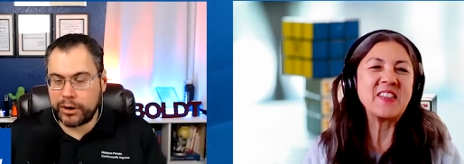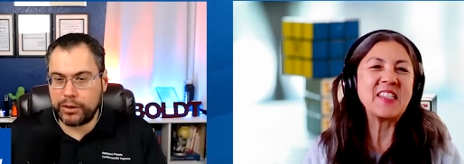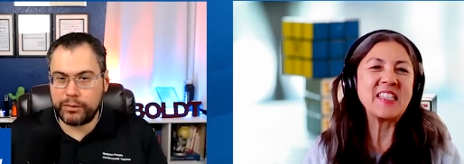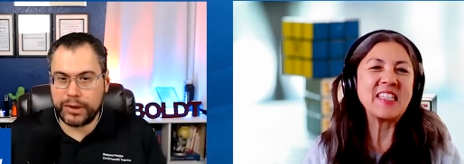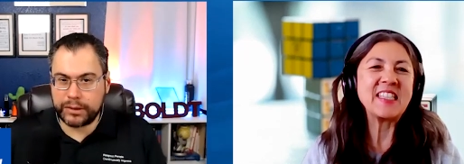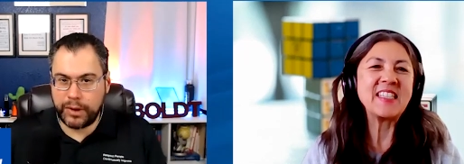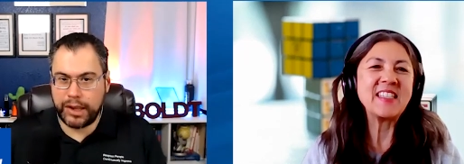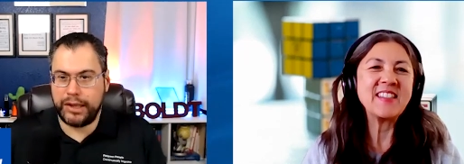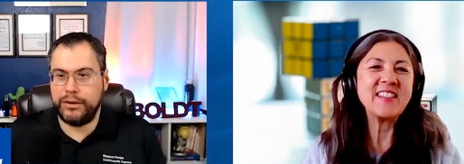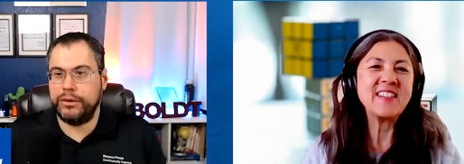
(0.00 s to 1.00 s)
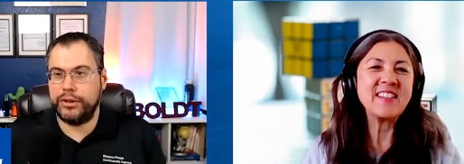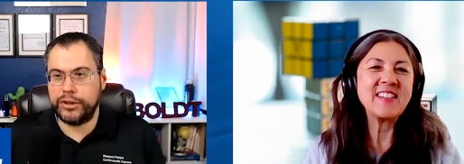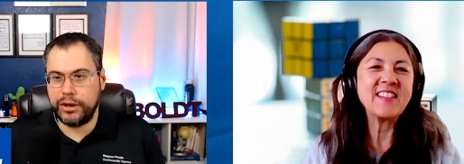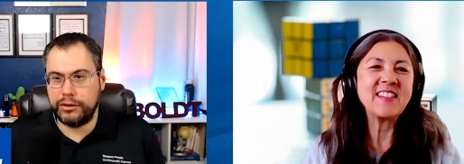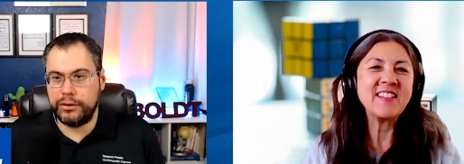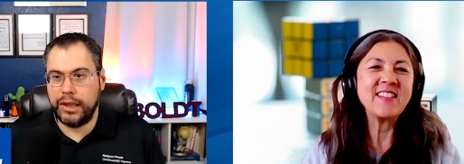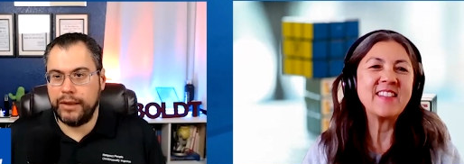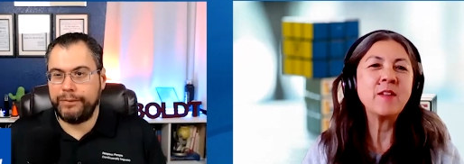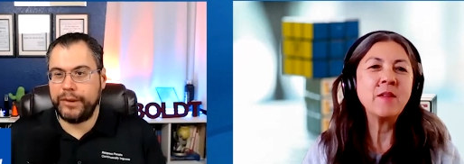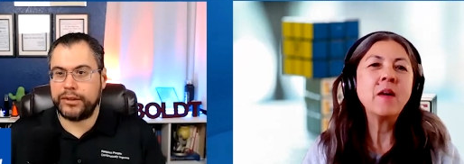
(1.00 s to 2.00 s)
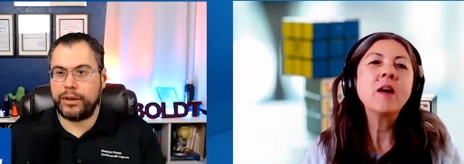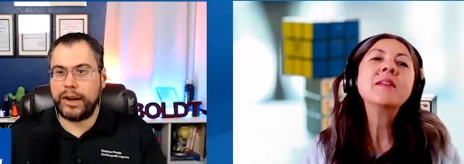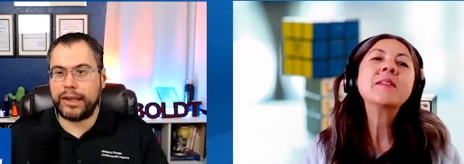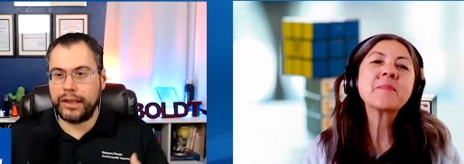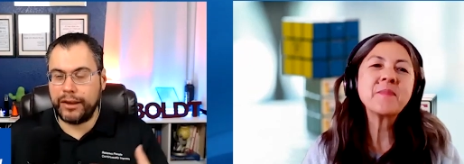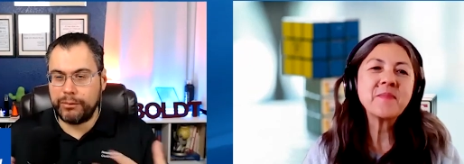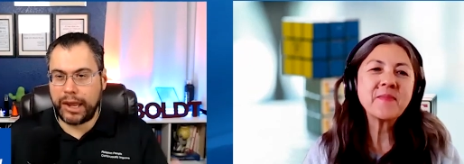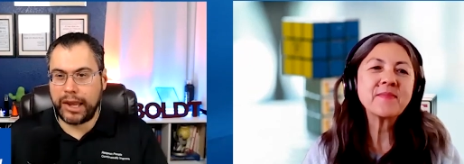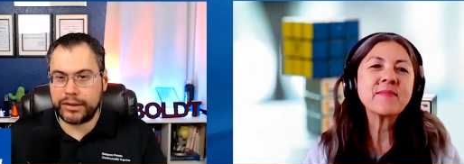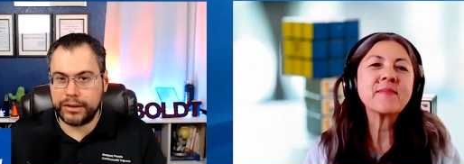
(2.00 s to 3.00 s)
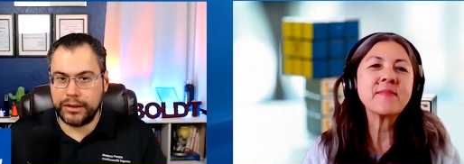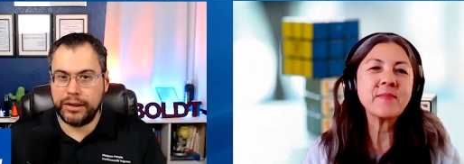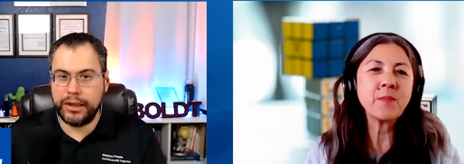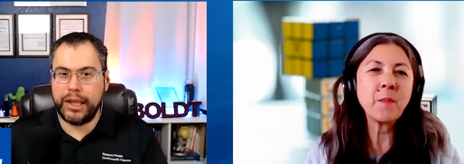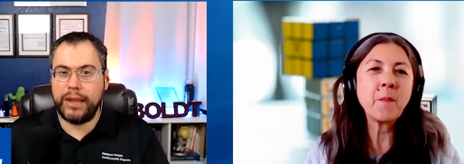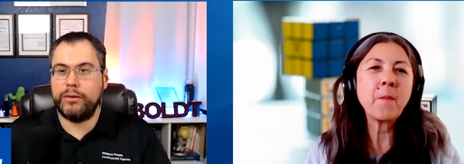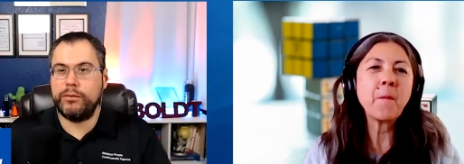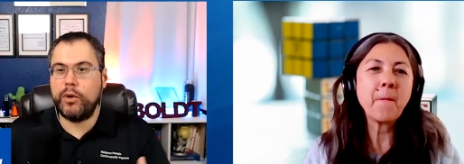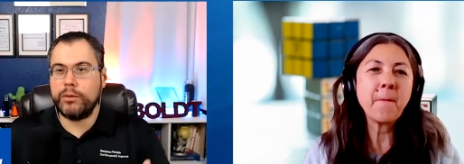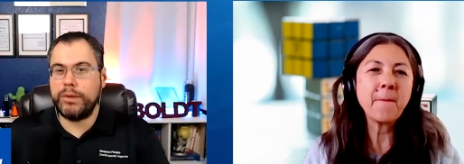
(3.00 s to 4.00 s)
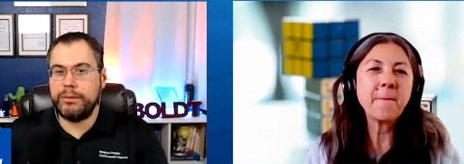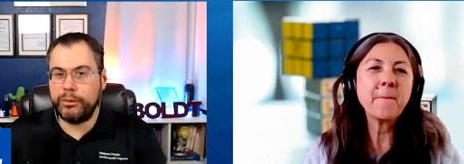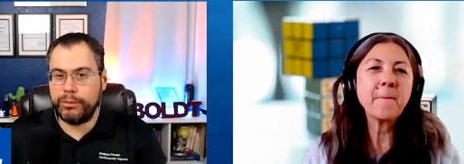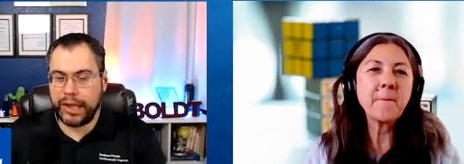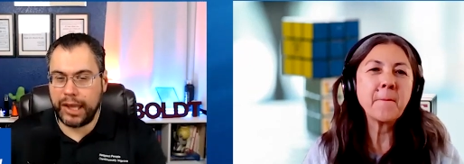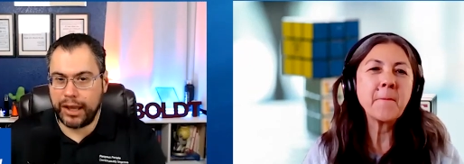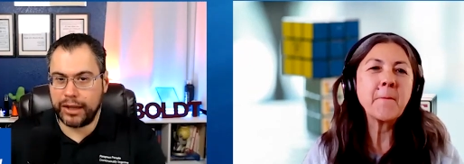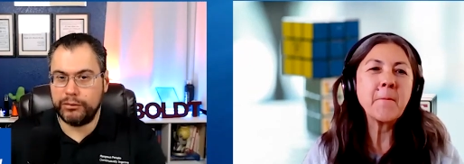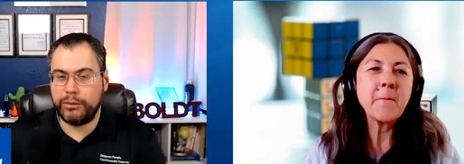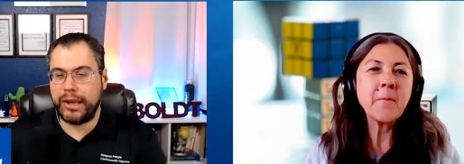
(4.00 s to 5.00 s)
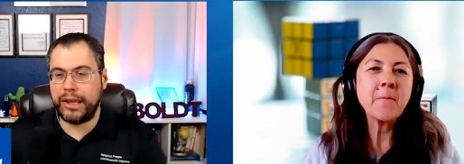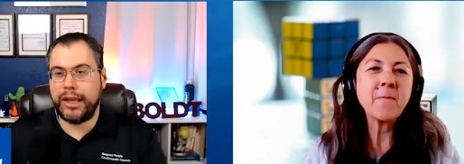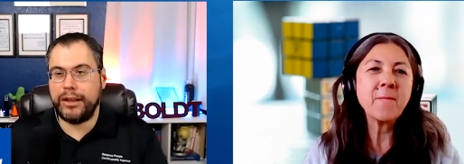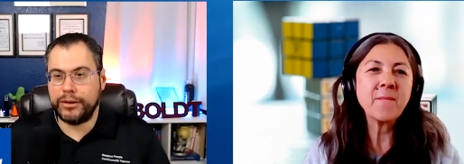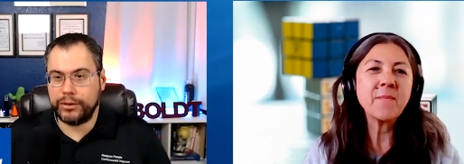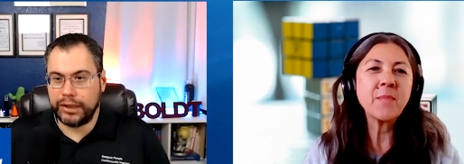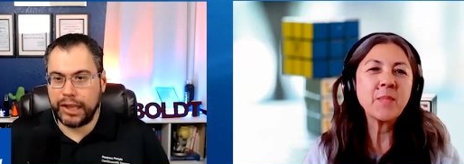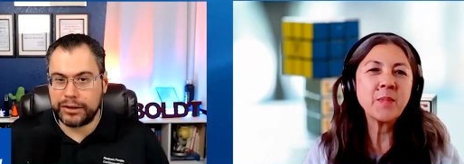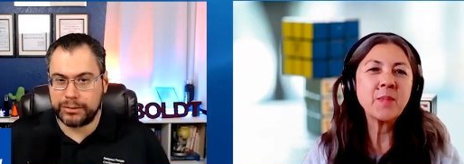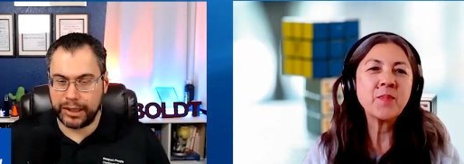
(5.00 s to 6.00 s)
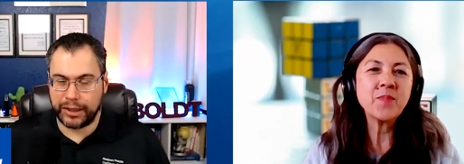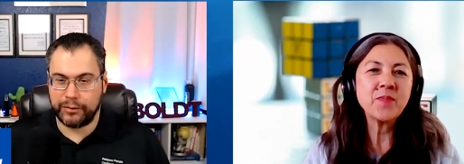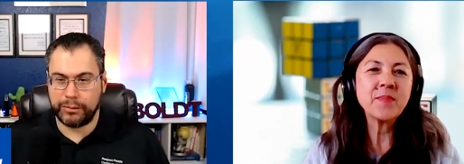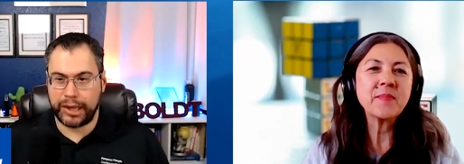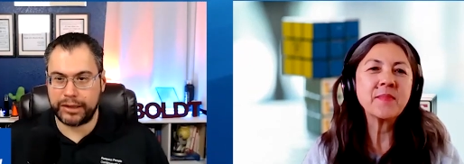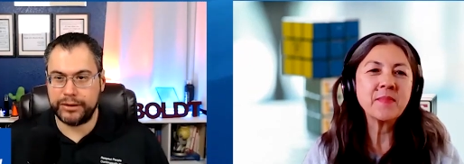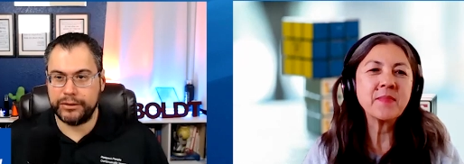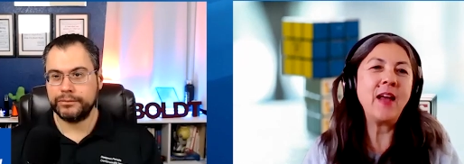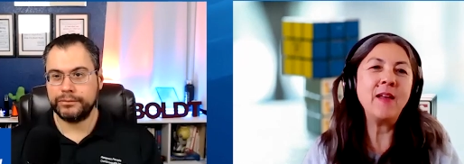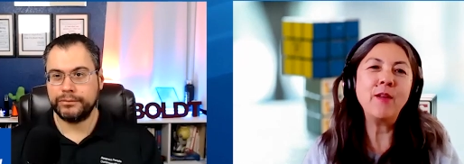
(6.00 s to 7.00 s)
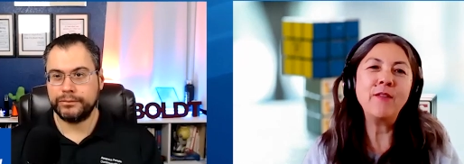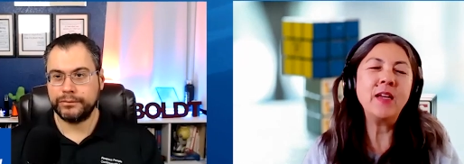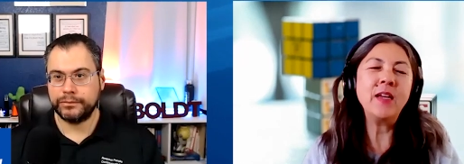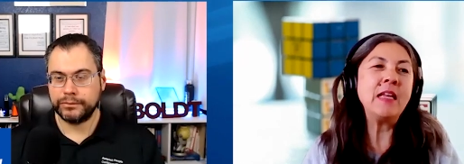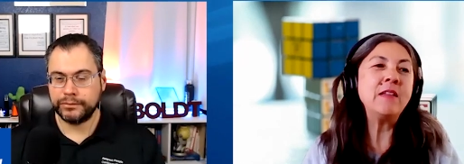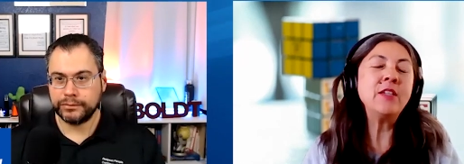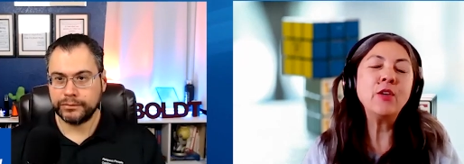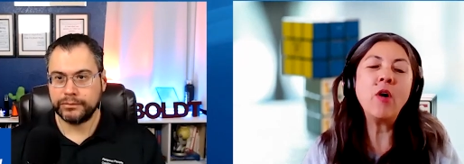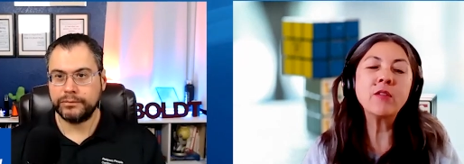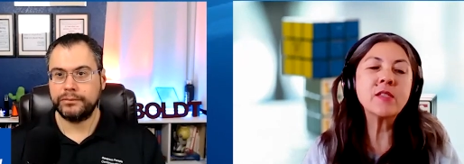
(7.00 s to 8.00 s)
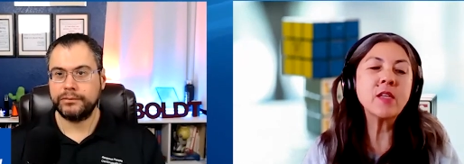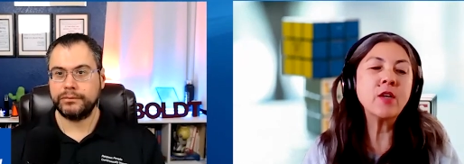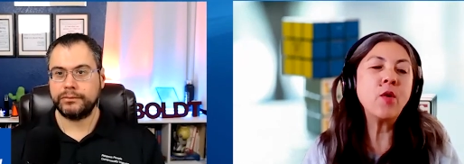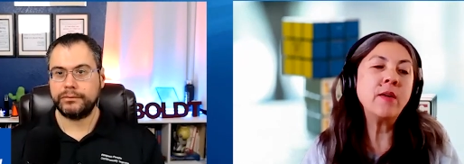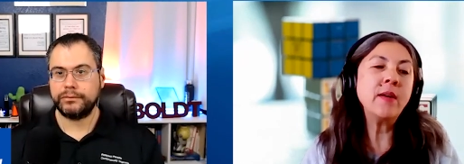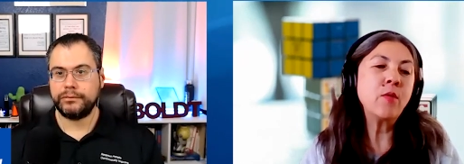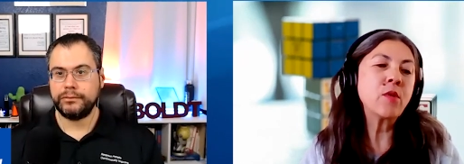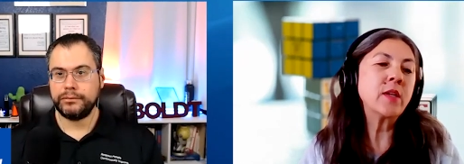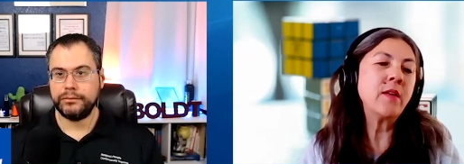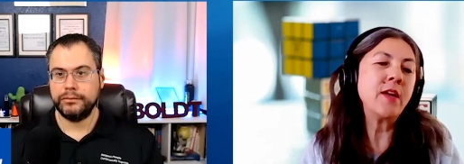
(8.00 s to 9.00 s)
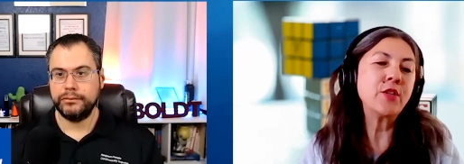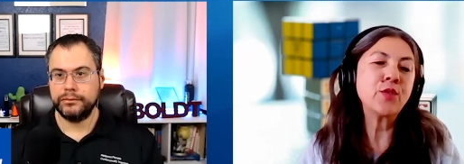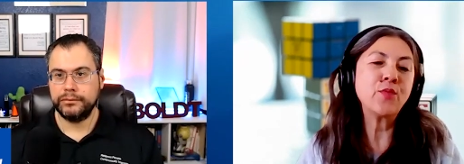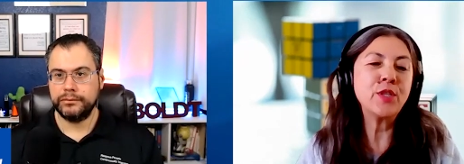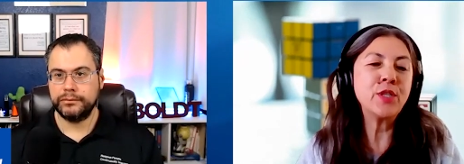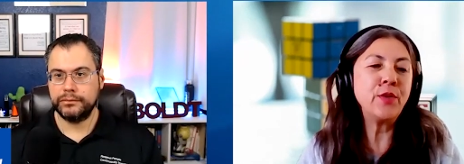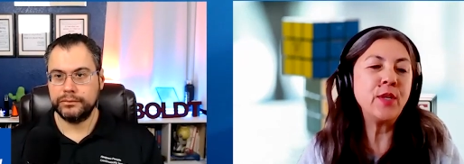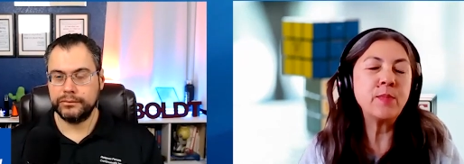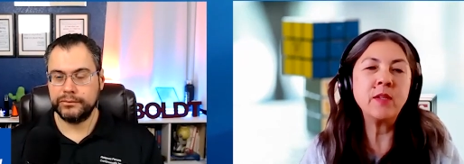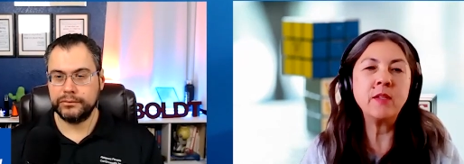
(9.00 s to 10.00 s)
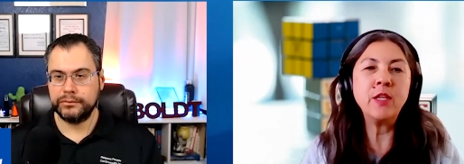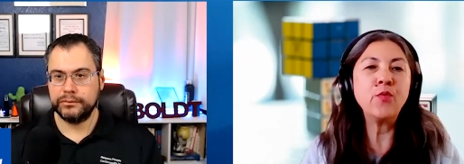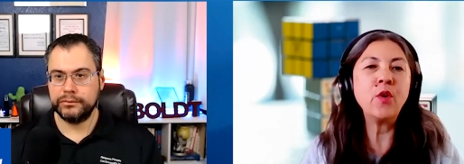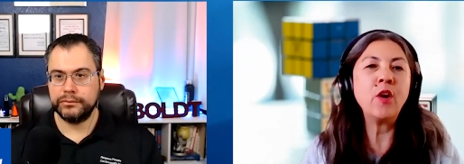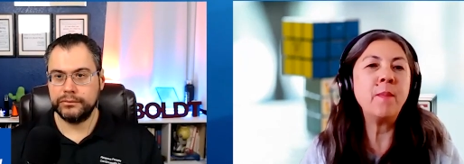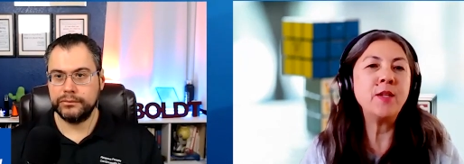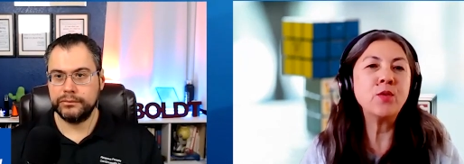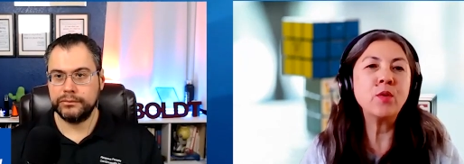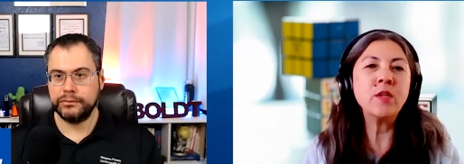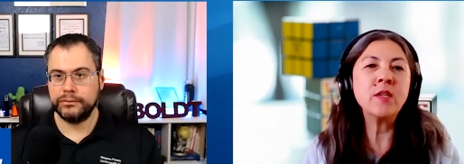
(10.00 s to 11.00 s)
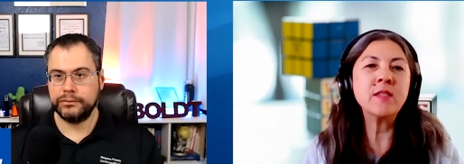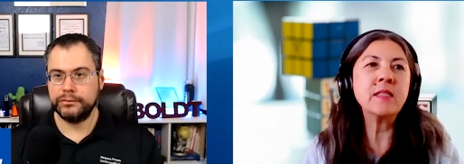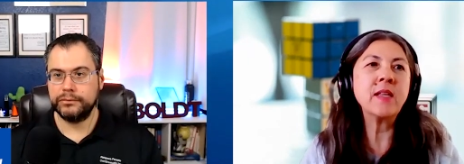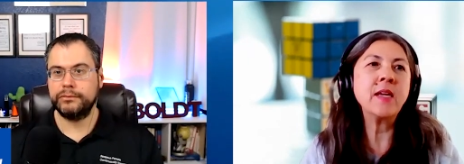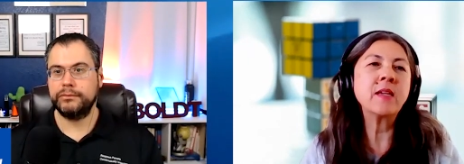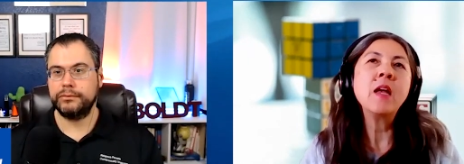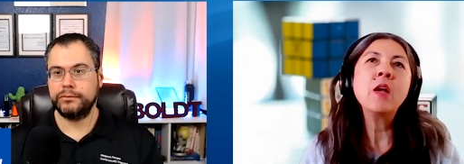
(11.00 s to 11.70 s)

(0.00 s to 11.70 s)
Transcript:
Speaker 1: of the reason why I do the show, is so that I can give back to even more people beyond what my calendar allows me to
Speaker 2: give back to. I love it. And, you know, also our networking, not just for the students, but, you know, for our mentors. It's like